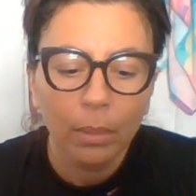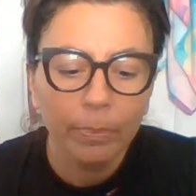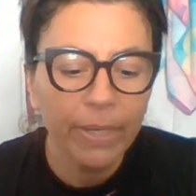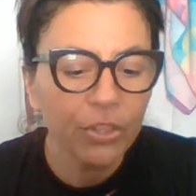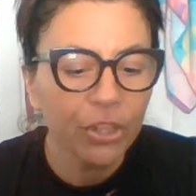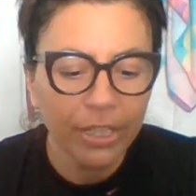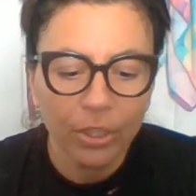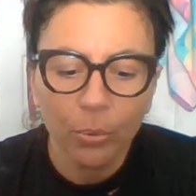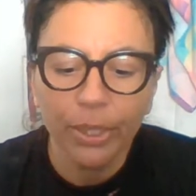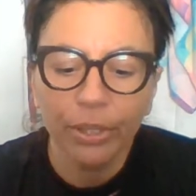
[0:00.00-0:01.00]
be
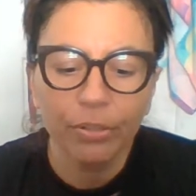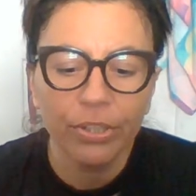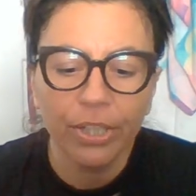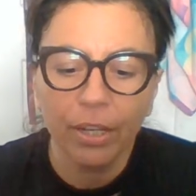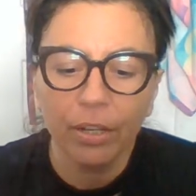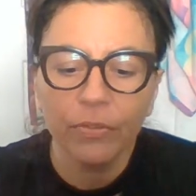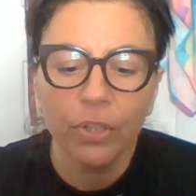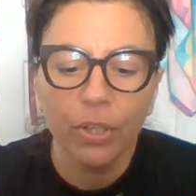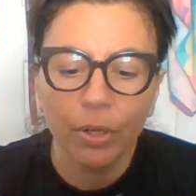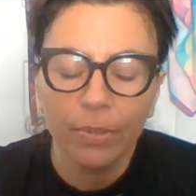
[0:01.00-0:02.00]
gentle with yourselves,
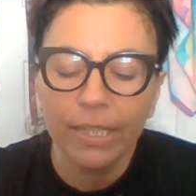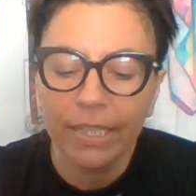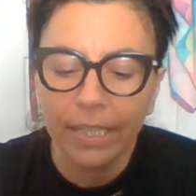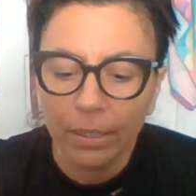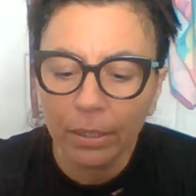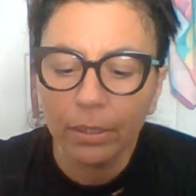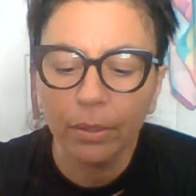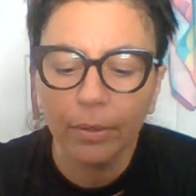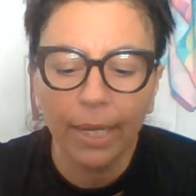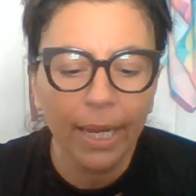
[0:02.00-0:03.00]
you know, still,
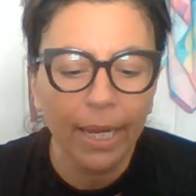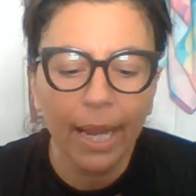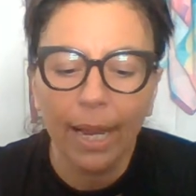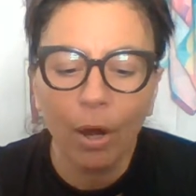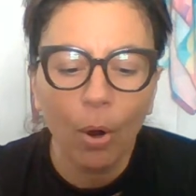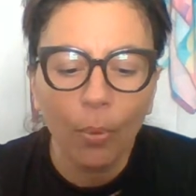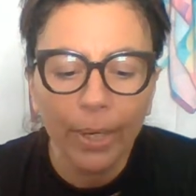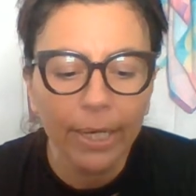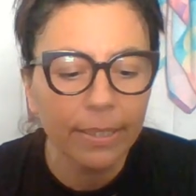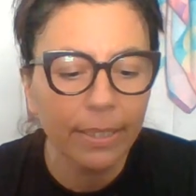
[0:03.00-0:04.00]
okay?
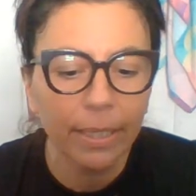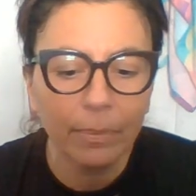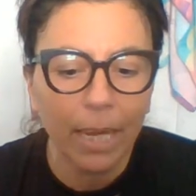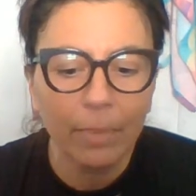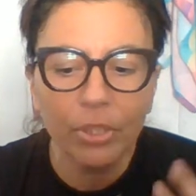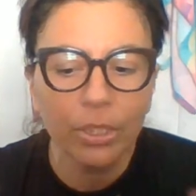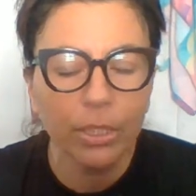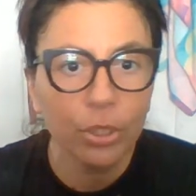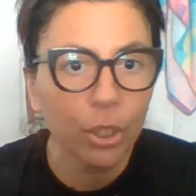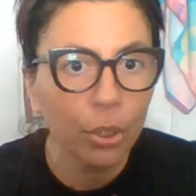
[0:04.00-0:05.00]
I'm just
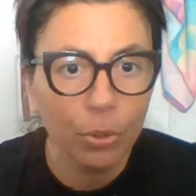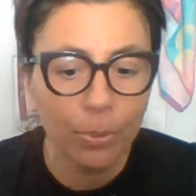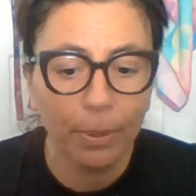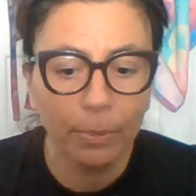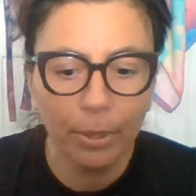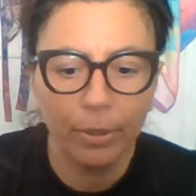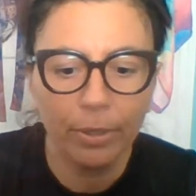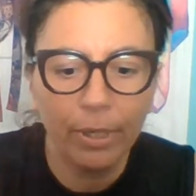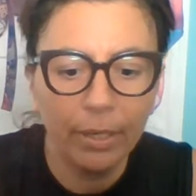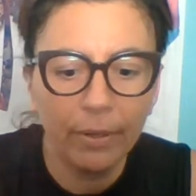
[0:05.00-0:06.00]
this huge
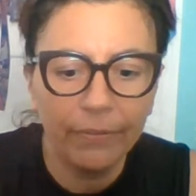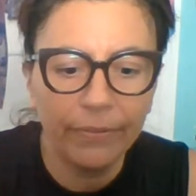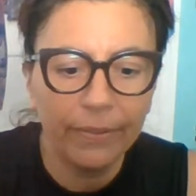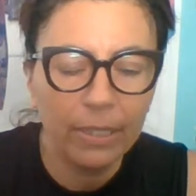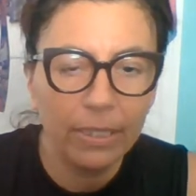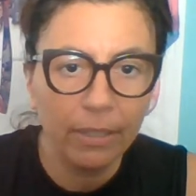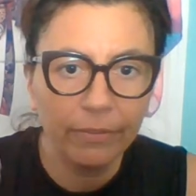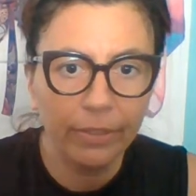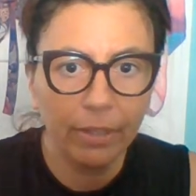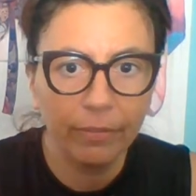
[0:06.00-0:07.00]
promoter of
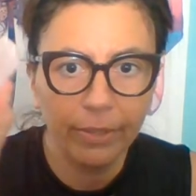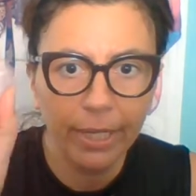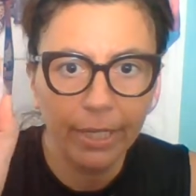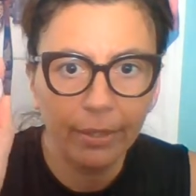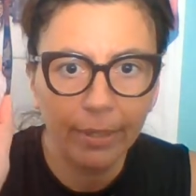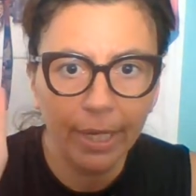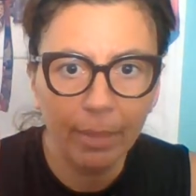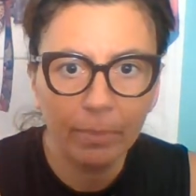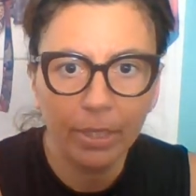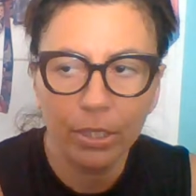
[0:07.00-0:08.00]
self-love, right? Okay,
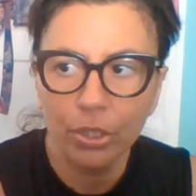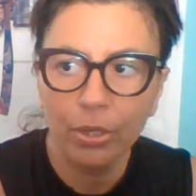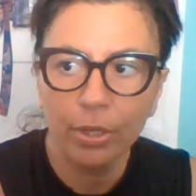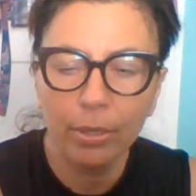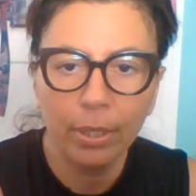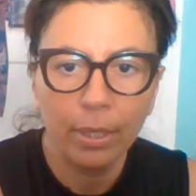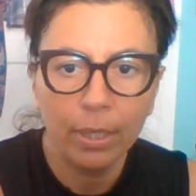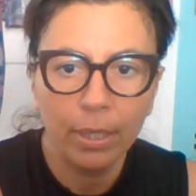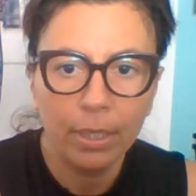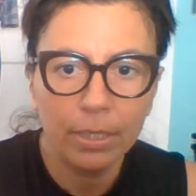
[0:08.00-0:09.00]
I'm going to show you
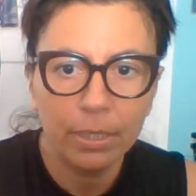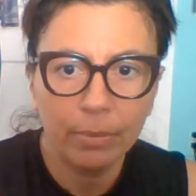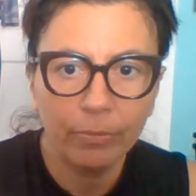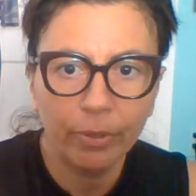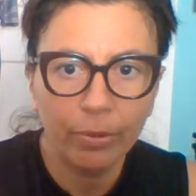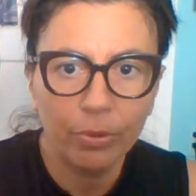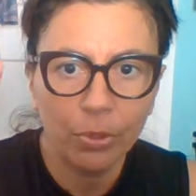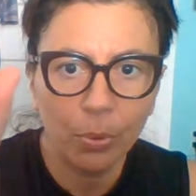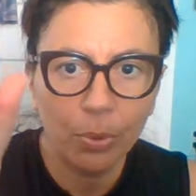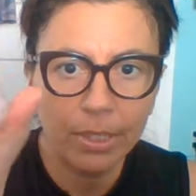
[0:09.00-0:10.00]
some rose
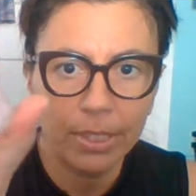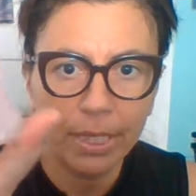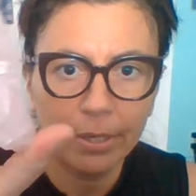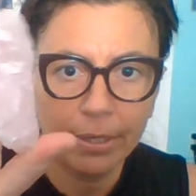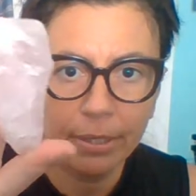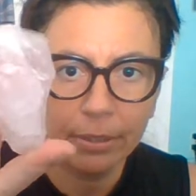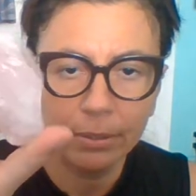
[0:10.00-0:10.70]
quartz here.